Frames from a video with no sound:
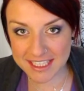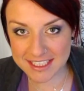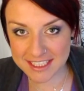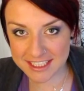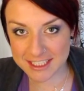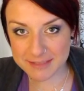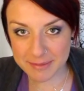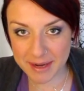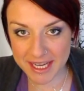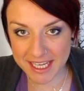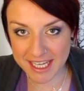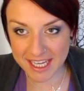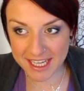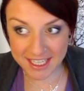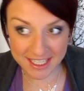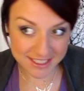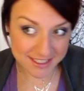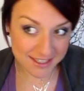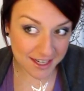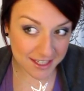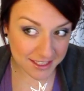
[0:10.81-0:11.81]
Did you make it?
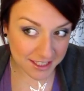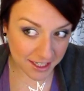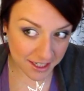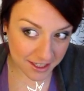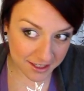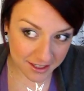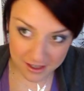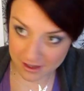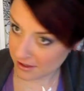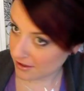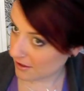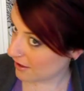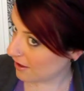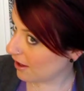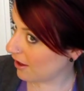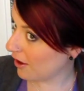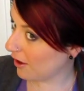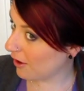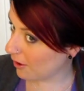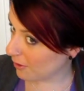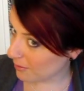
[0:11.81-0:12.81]
Because I did.
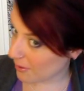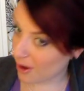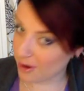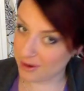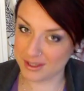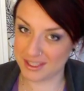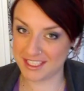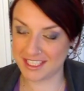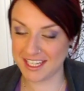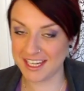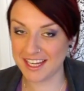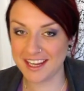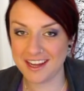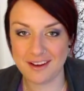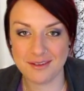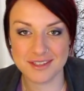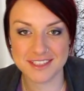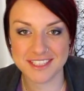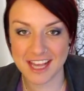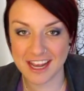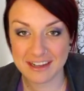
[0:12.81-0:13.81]
Almost. It
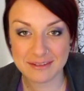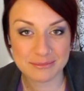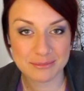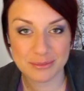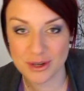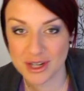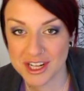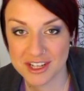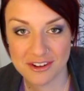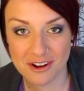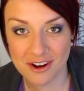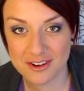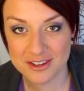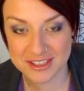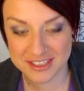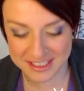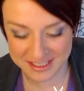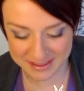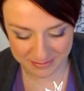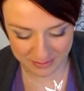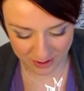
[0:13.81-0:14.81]
was getting pretty gross
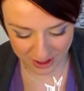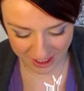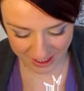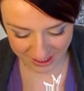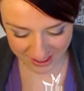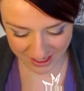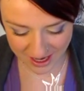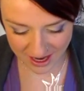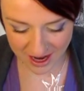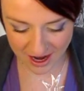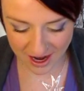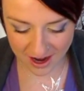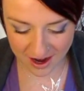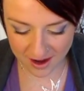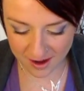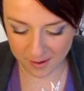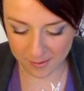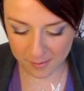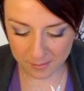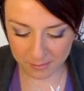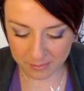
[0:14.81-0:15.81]
this morning.
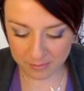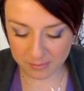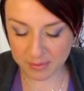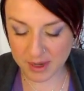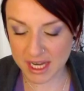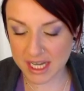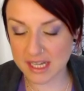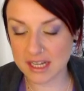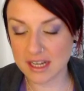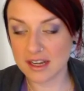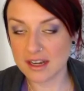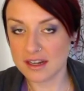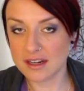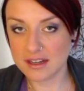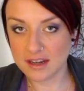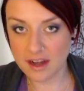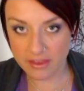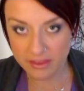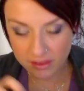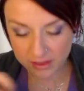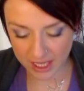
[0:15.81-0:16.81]
But
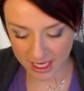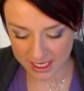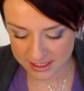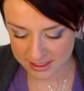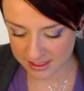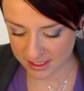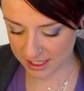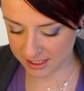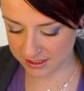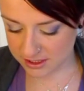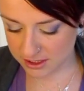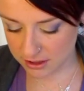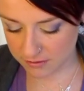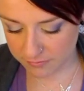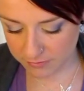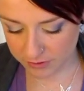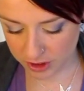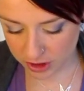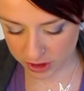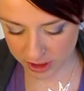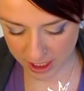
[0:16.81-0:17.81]
nonetheless, it's good
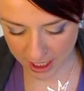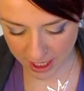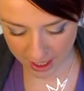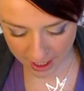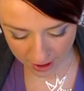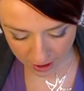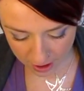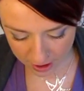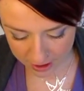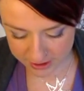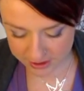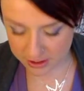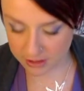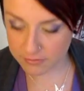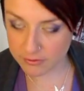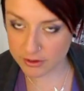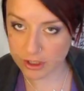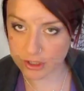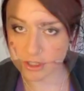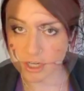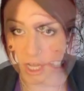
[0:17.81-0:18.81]
for your hair, it's good
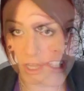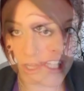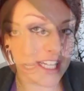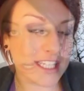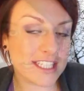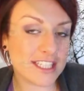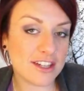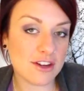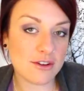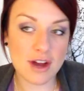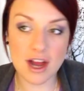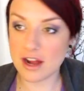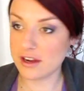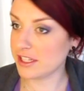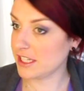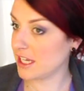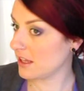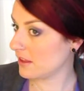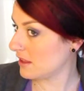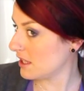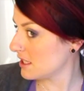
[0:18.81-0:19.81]
for your color. If you know how to
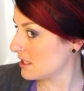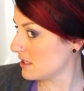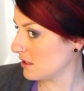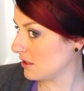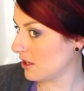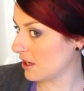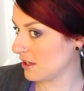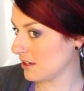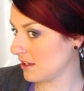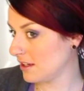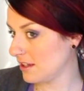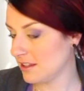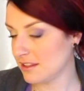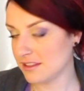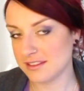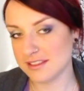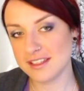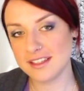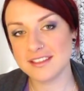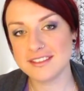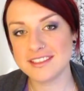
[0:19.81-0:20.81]
get this look,
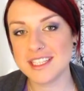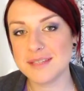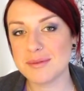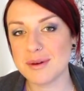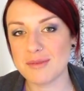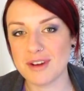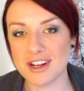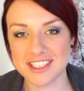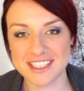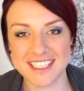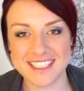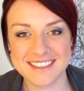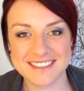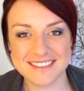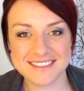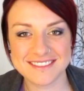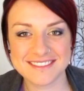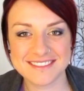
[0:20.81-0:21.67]
keep on watching.